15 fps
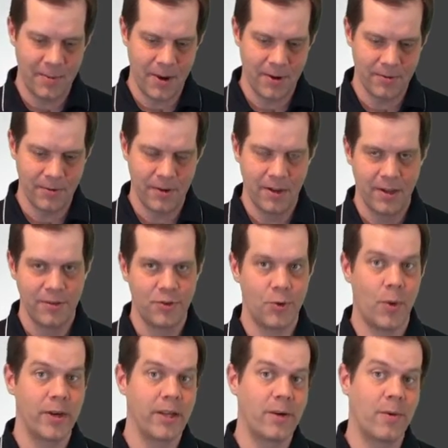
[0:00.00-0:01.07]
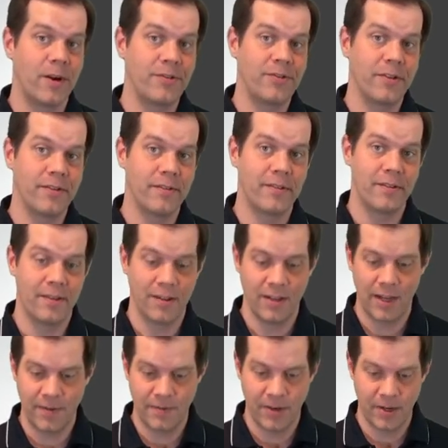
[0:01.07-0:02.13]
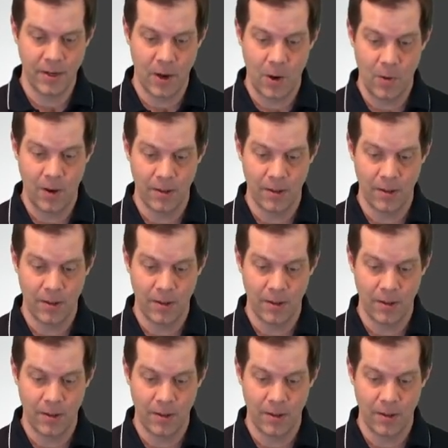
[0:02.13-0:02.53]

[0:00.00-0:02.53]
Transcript: about 20 questions left to go.